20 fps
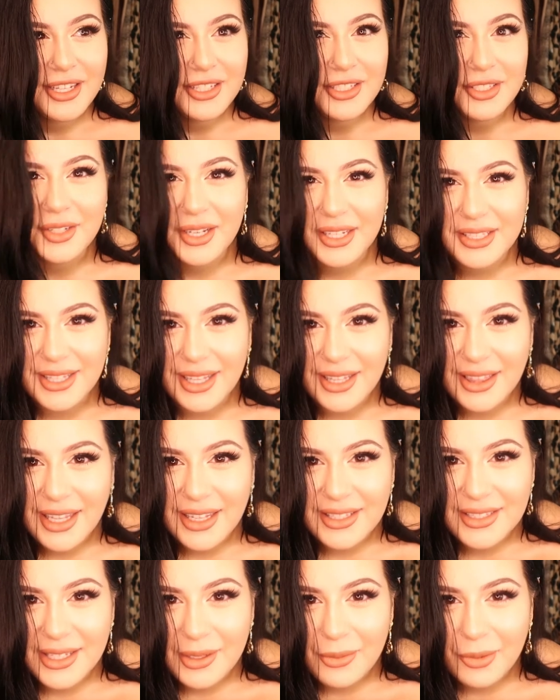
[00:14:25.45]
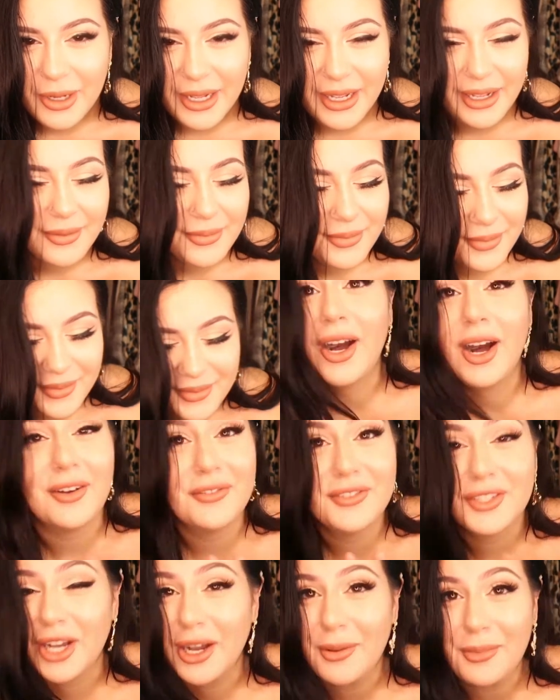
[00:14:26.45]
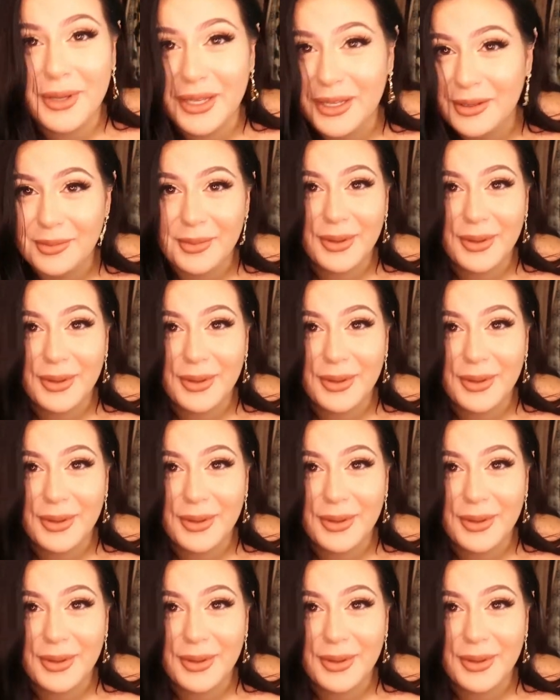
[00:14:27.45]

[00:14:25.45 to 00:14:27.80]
Do you guys get that same way? Off topic,